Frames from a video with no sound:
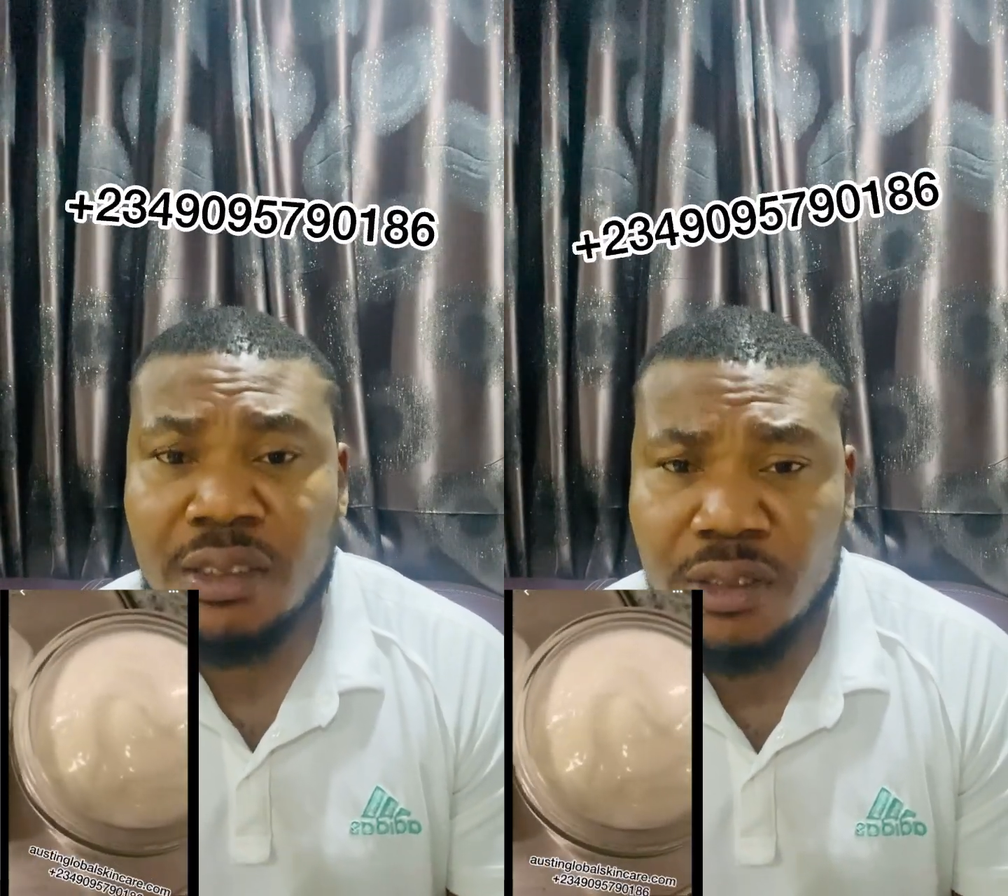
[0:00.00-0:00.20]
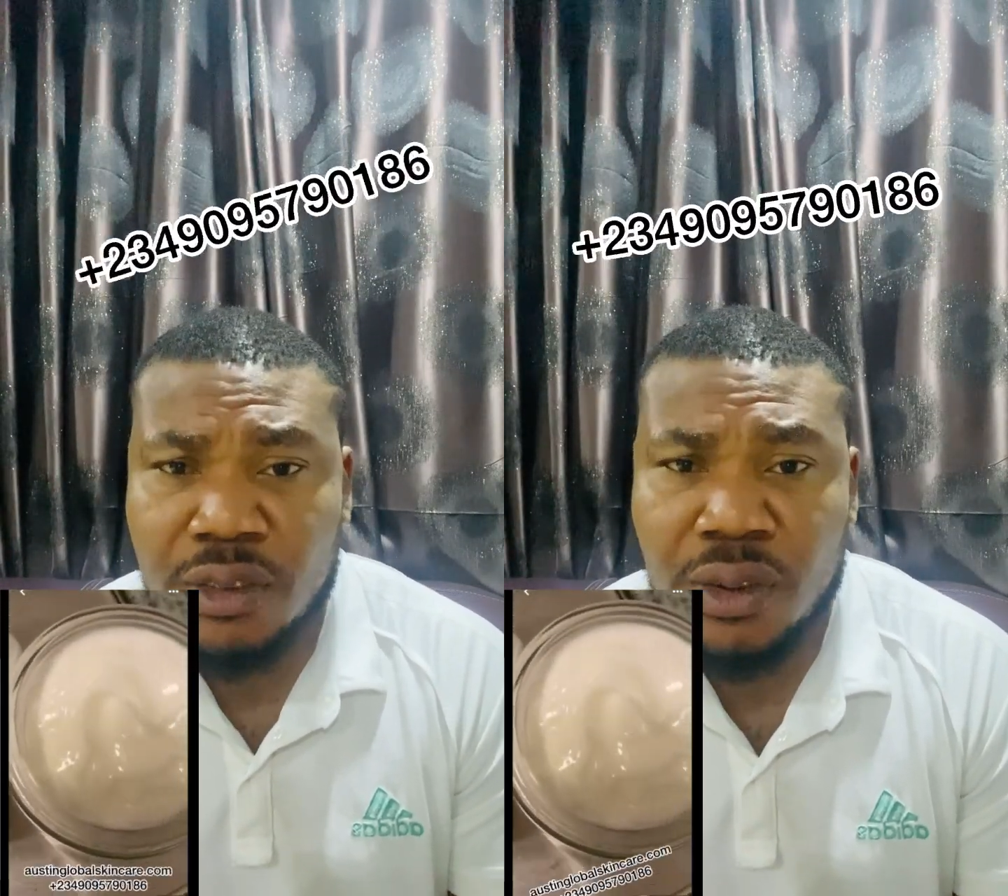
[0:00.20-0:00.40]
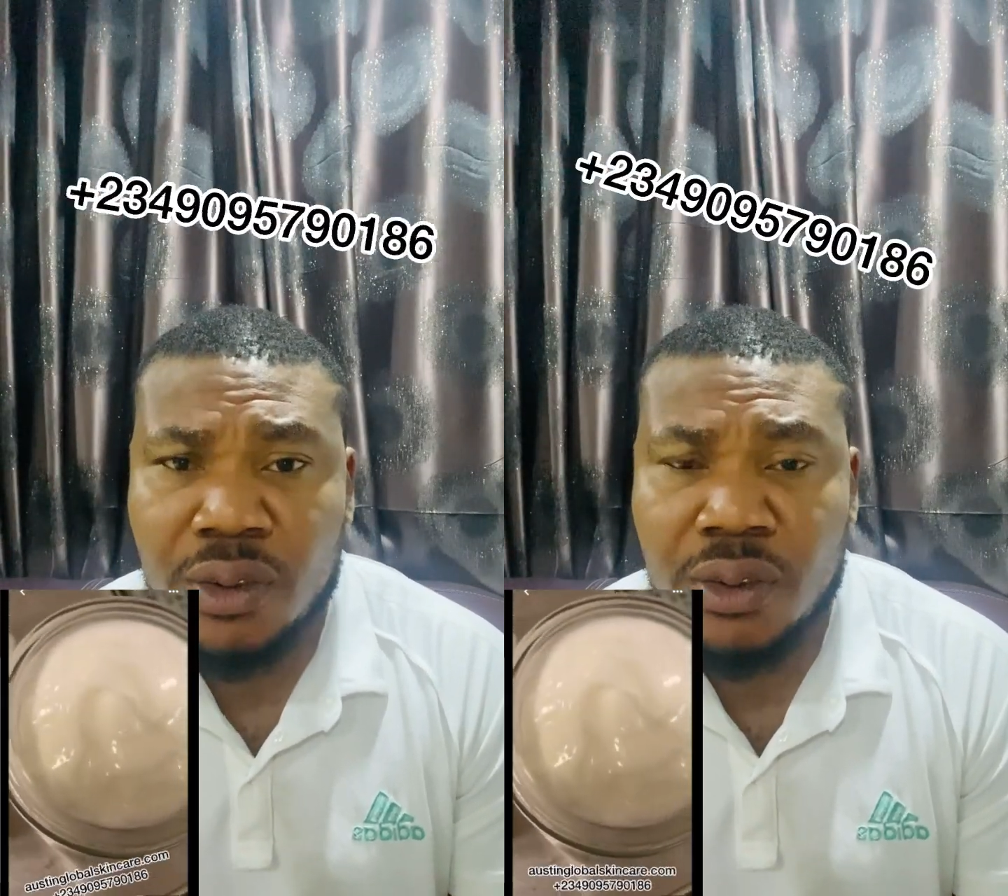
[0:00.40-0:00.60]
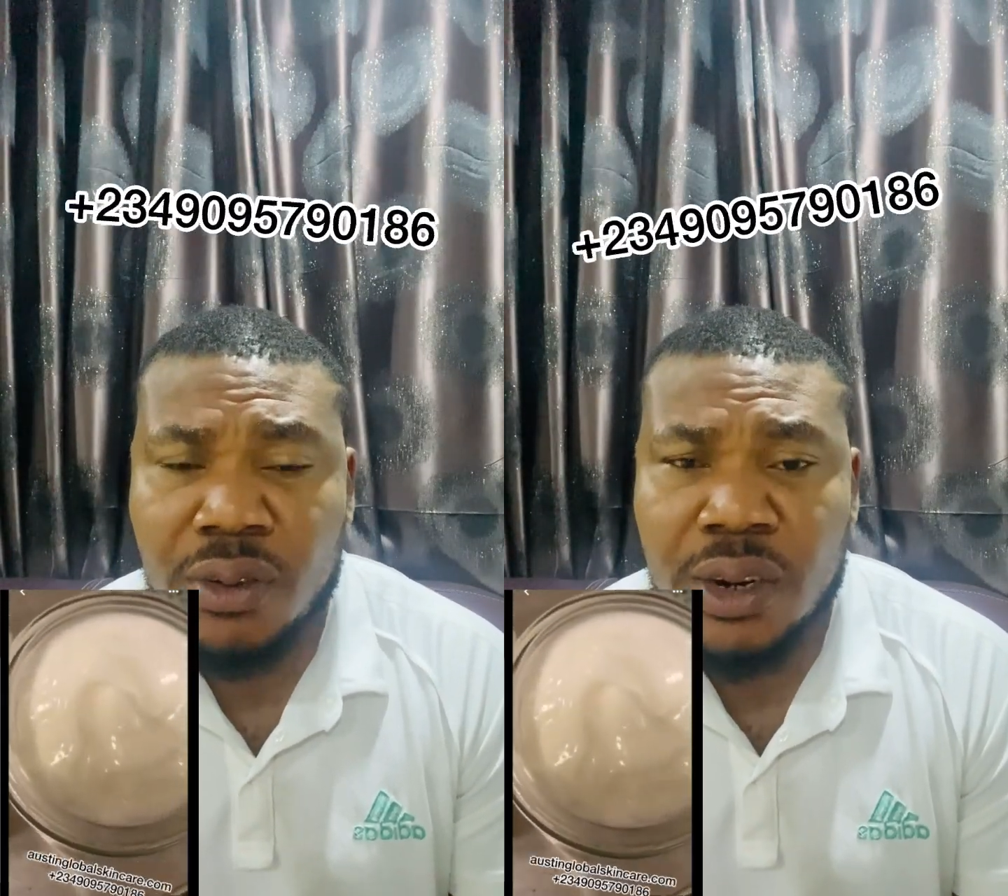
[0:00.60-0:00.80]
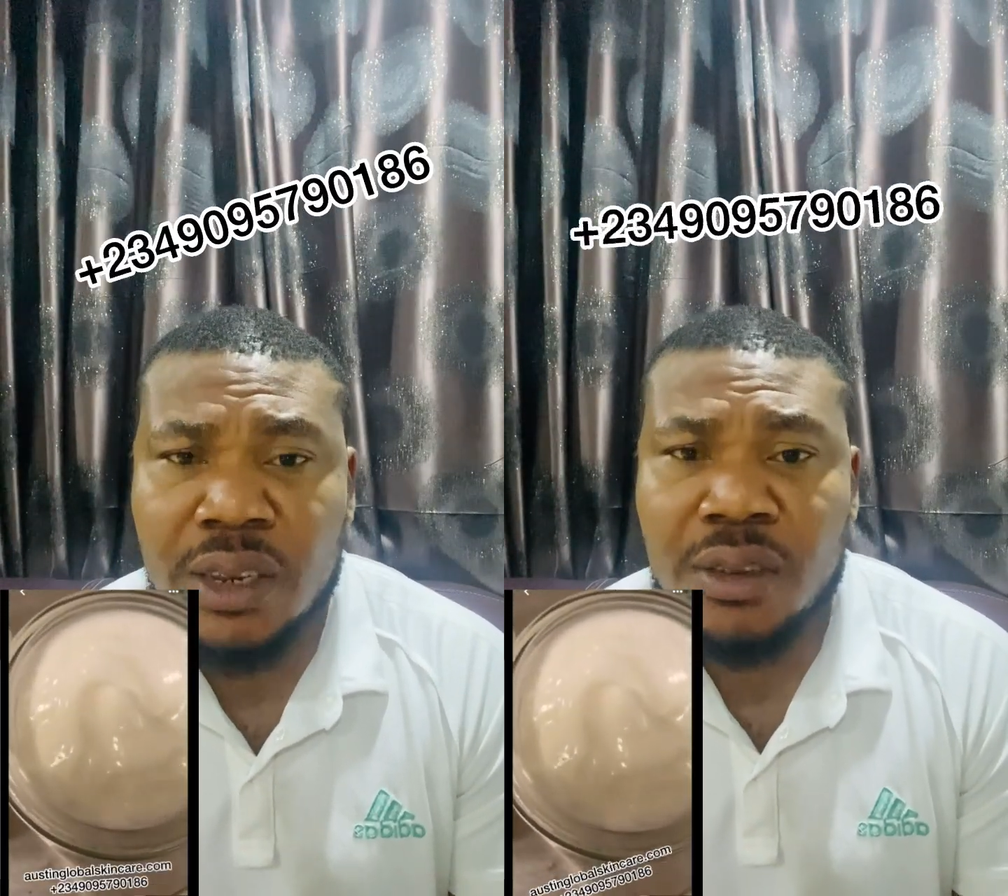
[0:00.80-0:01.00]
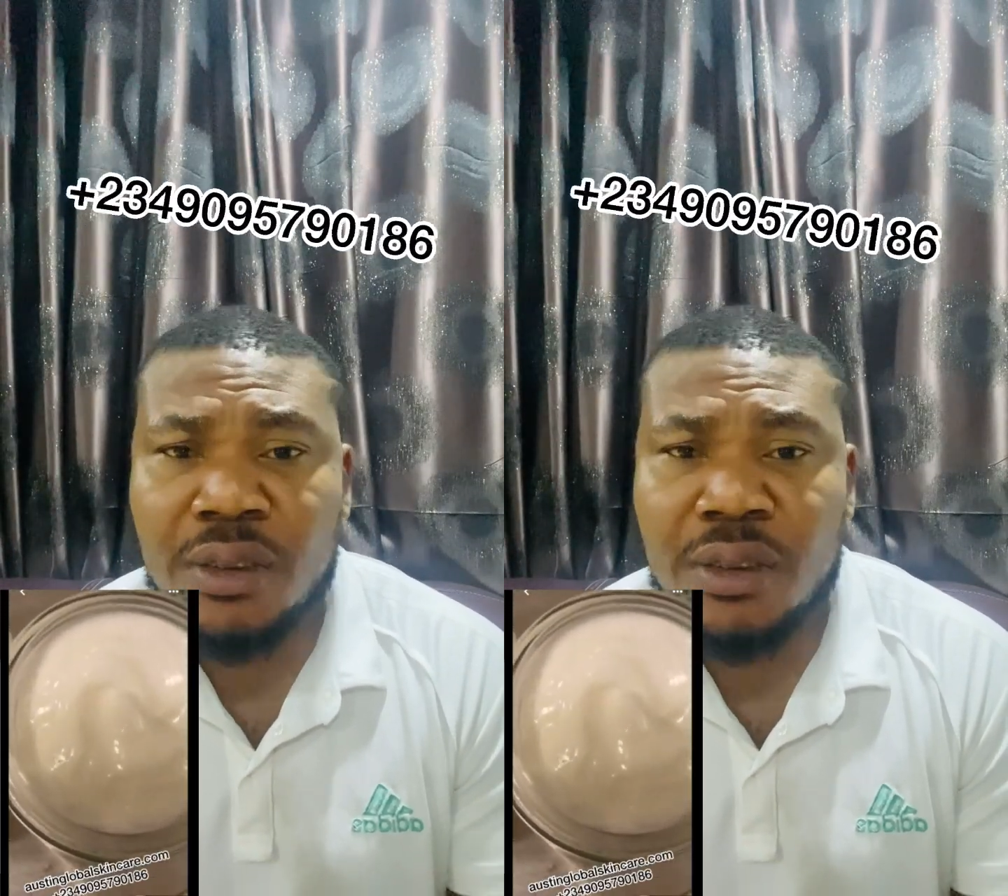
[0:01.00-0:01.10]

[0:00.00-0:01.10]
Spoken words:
is done already,